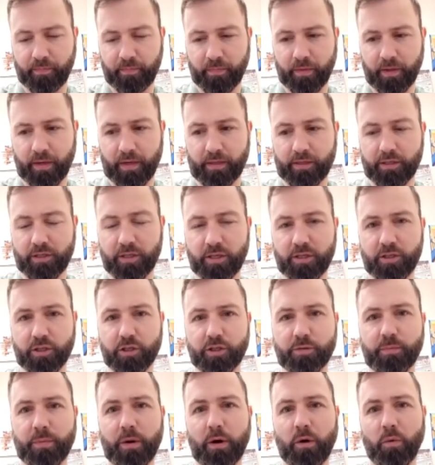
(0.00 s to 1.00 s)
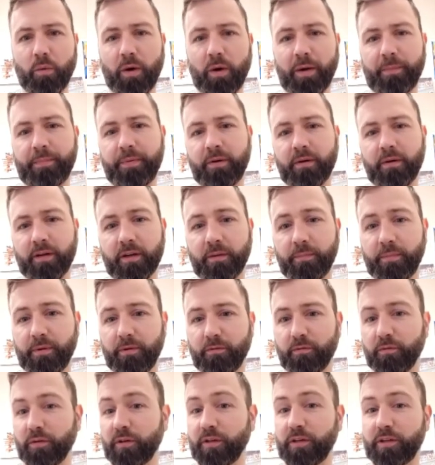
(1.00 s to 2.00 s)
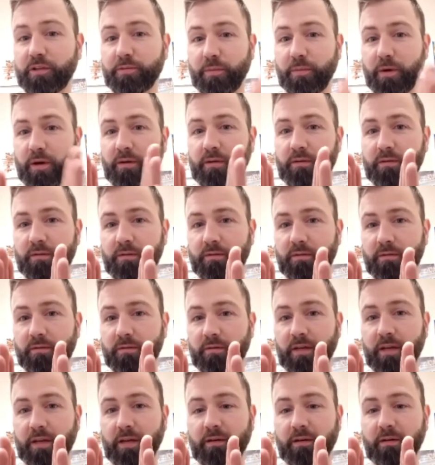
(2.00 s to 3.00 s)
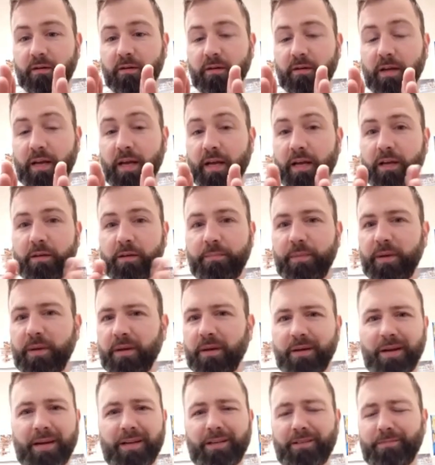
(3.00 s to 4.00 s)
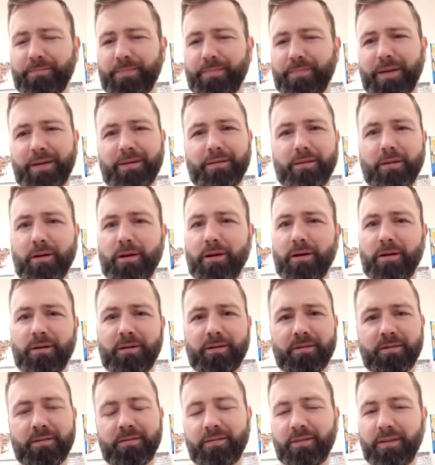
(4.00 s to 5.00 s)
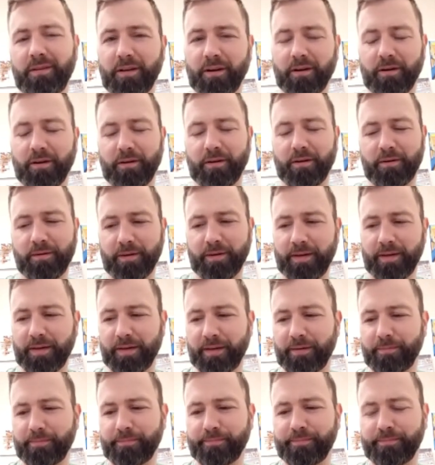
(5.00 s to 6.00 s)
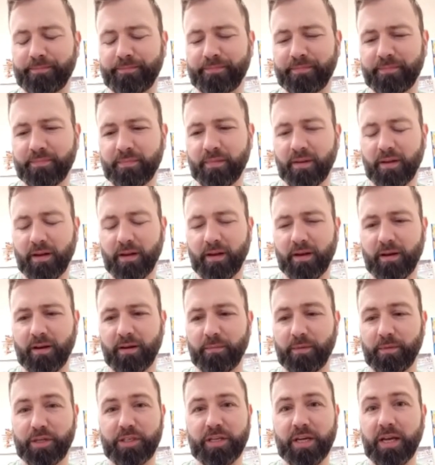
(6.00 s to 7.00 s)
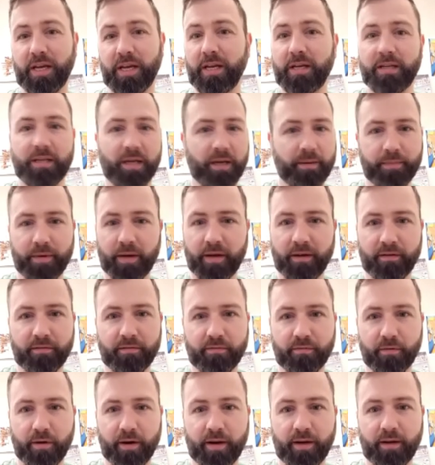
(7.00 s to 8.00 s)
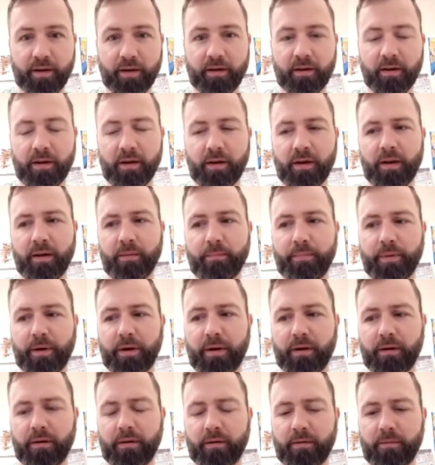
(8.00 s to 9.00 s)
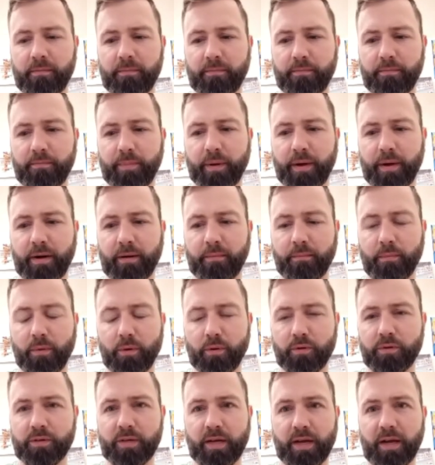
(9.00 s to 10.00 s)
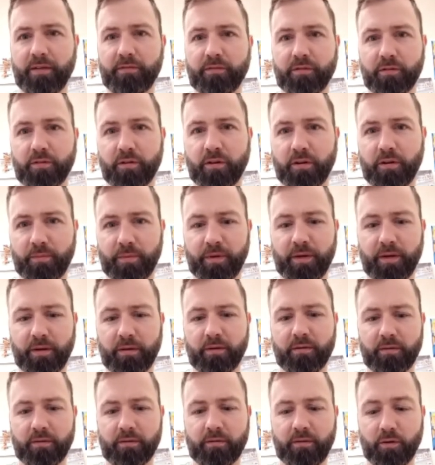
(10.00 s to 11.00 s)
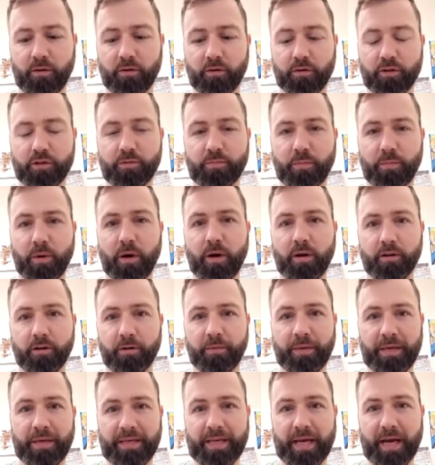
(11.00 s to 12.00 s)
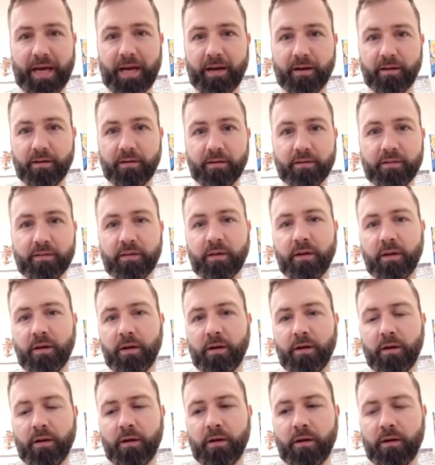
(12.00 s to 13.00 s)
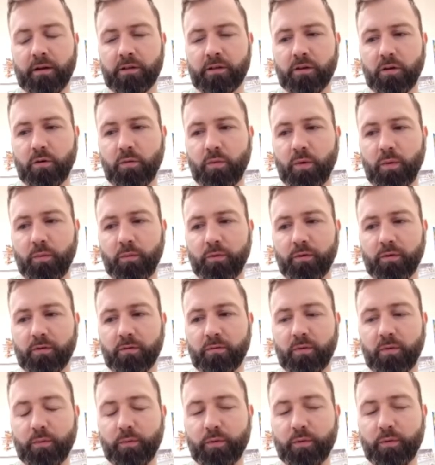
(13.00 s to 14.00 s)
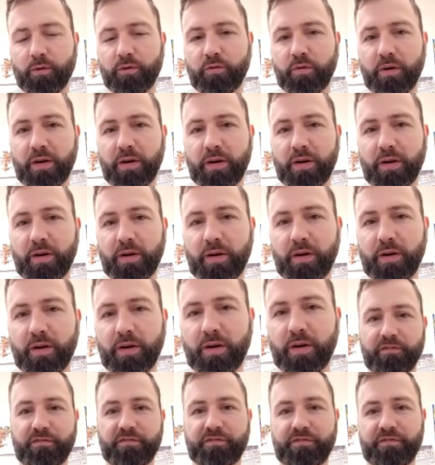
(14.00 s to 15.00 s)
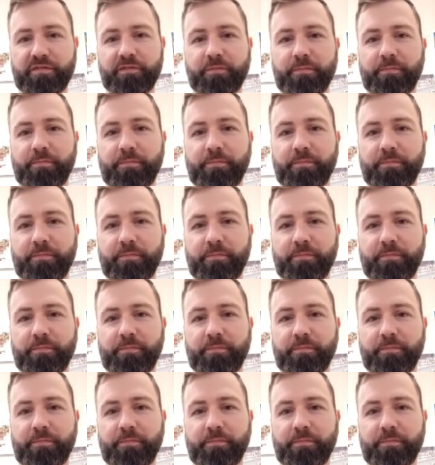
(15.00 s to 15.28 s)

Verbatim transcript: it's such a small weapon. It can be really small here. It could be a nice big long, you know, um, uh, machete type knife, right? But but uh, most knives are going to be you know small. They're going to be daggers. Mm-hmm. So when we're when we're training knife,